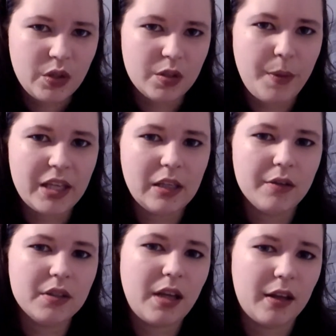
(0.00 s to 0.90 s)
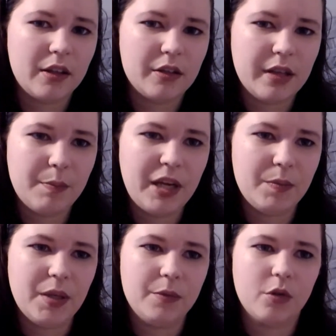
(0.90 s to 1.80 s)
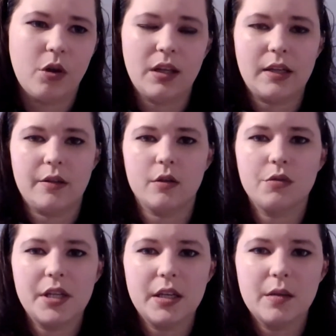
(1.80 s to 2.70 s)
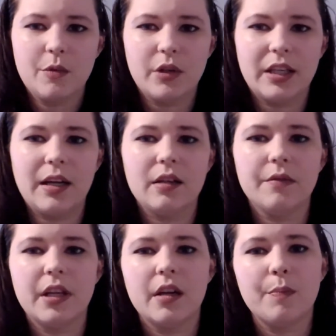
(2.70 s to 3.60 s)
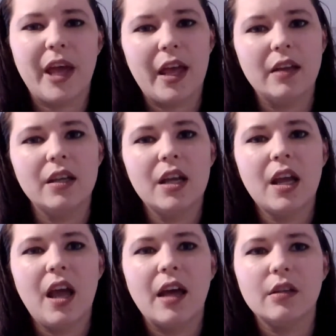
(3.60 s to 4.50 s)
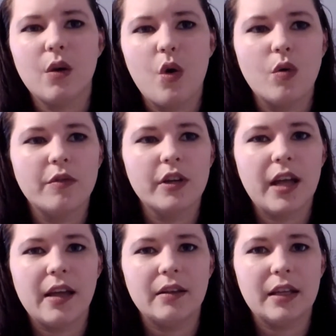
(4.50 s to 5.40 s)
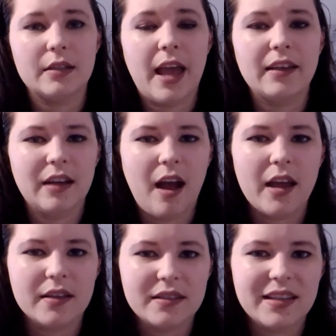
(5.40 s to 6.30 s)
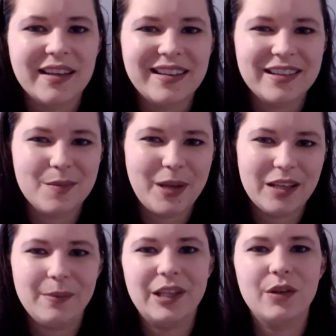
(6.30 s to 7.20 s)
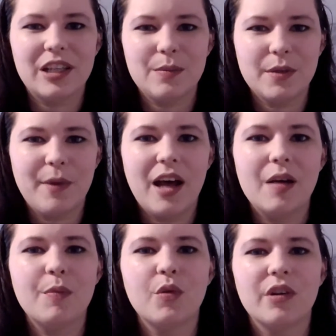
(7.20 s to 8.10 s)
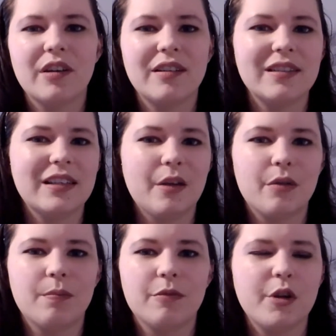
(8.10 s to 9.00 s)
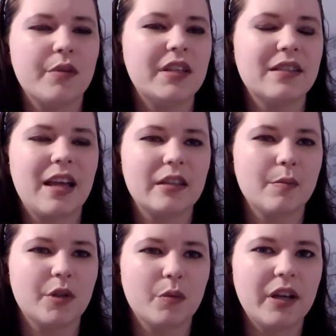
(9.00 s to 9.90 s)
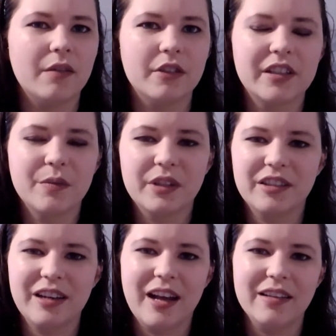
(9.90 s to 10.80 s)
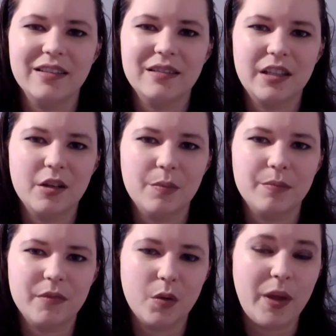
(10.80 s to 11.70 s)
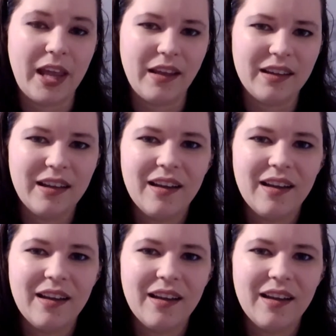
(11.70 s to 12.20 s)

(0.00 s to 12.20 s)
depending on the toddler, they might be able to crawl out of their crib or get out of their bed and go over and antagonize the baby, or keep them up, or throw things at them or whatever when you're not awake.